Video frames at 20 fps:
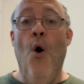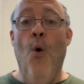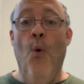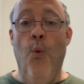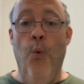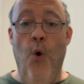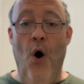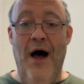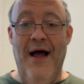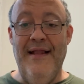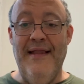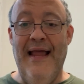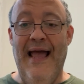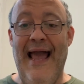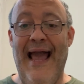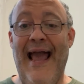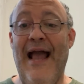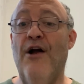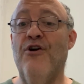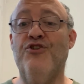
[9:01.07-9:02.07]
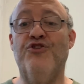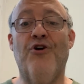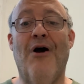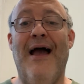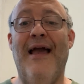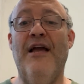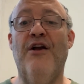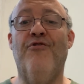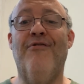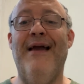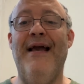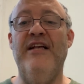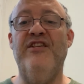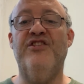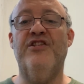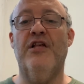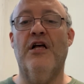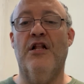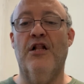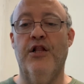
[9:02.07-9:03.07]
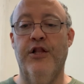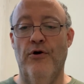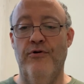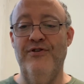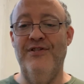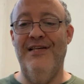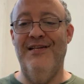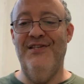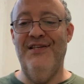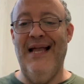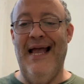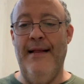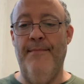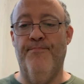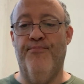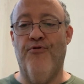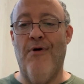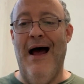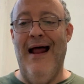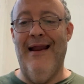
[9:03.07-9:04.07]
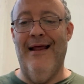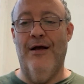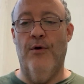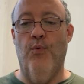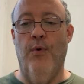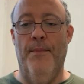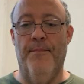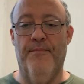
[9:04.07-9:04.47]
1, air drying creates the closest end product when